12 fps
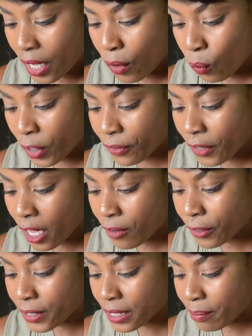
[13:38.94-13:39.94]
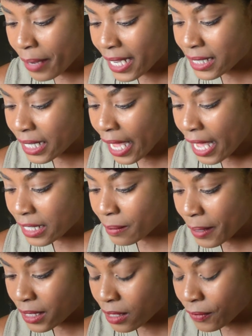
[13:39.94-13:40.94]
We've covered some basic
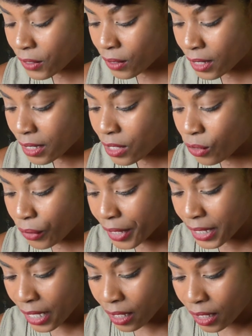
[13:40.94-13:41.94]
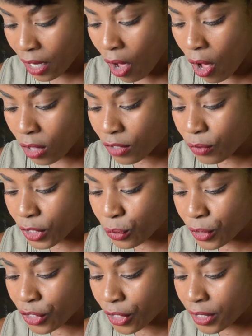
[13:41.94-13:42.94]
aspects of good storytelling, all of
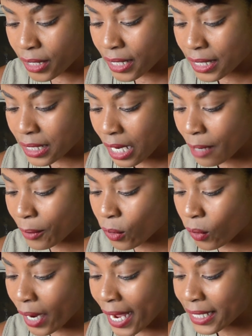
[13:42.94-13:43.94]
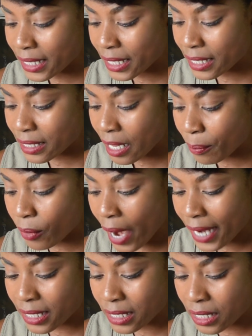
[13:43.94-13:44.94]
which return to the same core ideas that
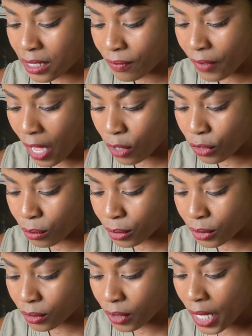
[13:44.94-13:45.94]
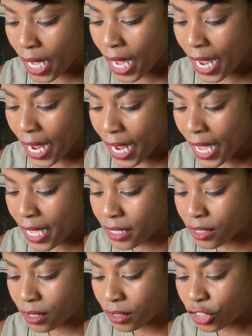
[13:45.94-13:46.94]
practice is invaluable
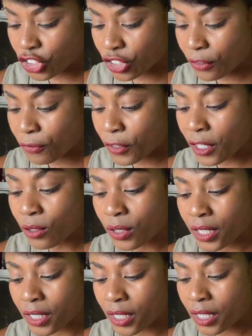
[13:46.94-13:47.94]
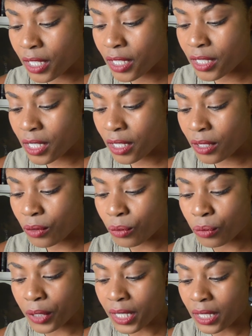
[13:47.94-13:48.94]
and should feel good,
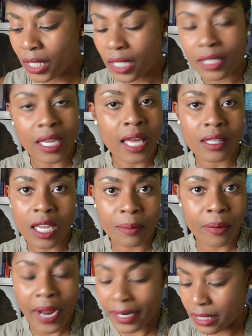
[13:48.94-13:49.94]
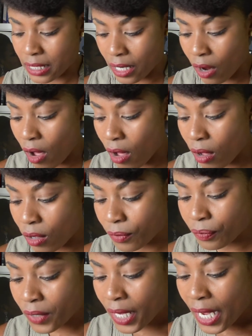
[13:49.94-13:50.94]
really not like practice at all,
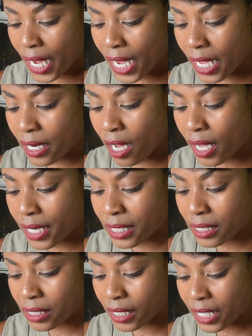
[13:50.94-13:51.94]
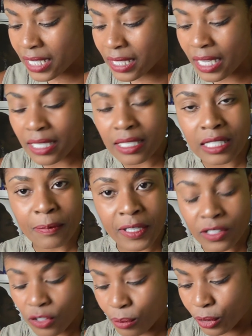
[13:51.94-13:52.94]
and honestly is
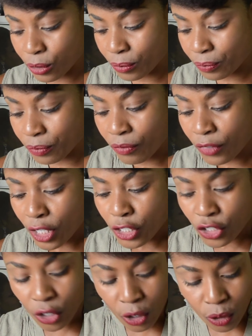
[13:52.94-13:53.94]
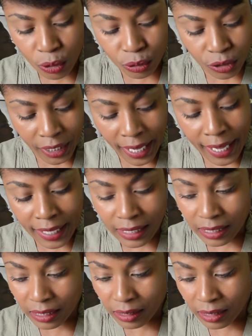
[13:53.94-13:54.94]
indispensable. So,
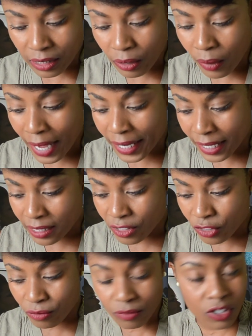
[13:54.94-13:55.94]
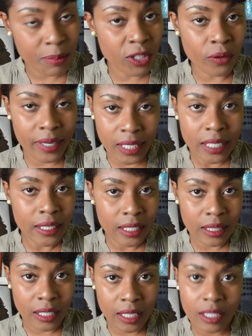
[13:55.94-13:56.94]
yes, so I guess to be great at
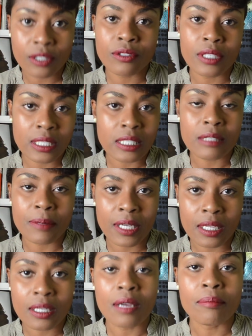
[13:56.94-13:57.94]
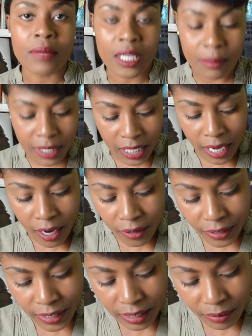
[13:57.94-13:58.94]
anything, you need to spend many, many
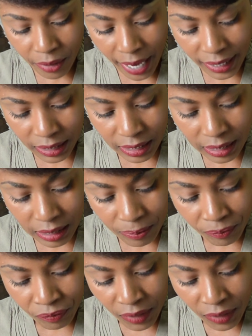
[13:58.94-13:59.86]
hours in practice.